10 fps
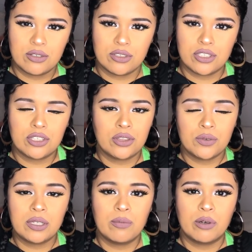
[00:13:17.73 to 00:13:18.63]
Those are the
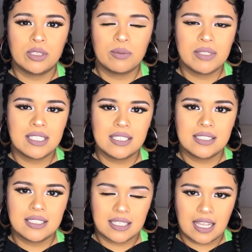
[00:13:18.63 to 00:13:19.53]
3 most
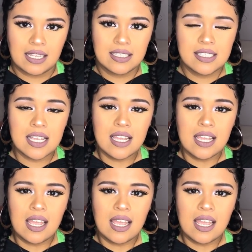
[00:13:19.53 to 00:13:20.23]
busiest days.